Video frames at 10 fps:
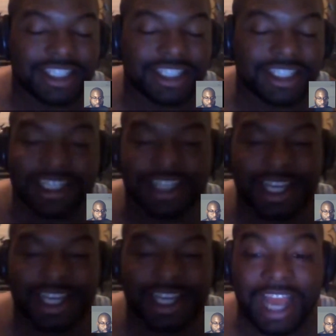for
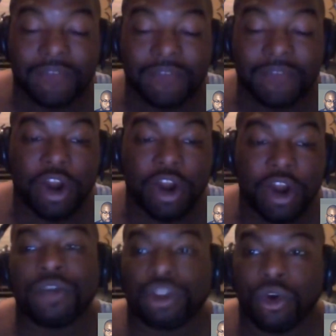overthrows,
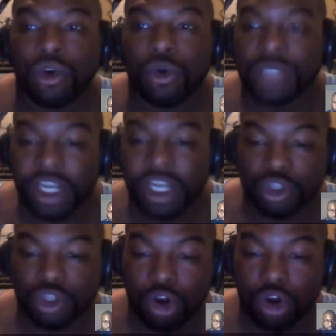underthrows,
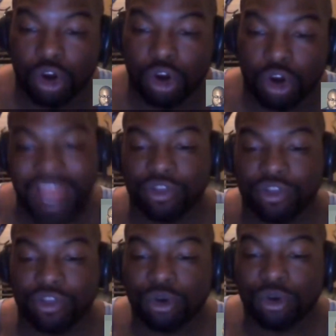bad throws
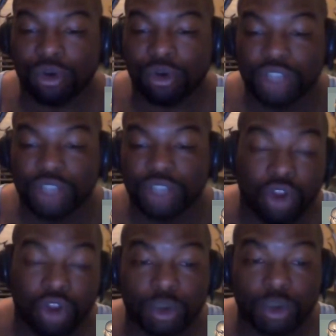to the other
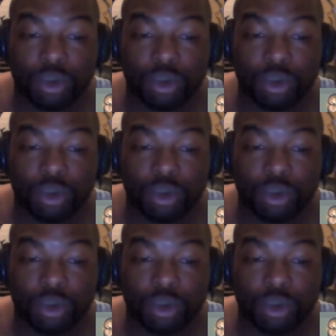receivers.